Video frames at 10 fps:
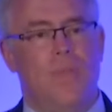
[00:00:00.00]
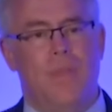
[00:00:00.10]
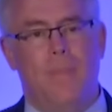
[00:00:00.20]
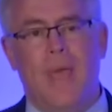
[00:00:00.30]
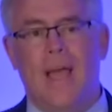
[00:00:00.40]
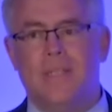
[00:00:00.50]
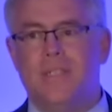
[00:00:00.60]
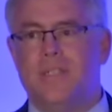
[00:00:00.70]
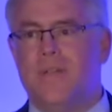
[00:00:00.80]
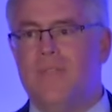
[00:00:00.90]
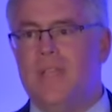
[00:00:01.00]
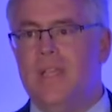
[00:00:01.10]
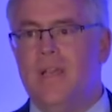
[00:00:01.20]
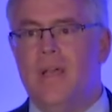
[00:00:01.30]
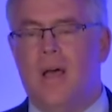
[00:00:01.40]
the passage of the
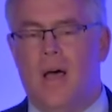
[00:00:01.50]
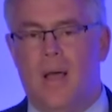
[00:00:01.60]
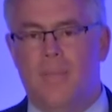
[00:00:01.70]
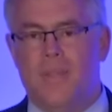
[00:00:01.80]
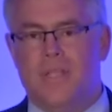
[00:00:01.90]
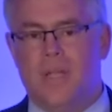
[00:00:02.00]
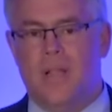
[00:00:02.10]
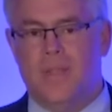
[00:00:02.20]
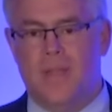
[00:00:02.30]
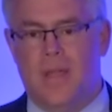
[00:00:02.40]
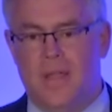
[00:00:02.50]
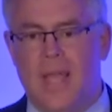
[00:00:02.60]
SALT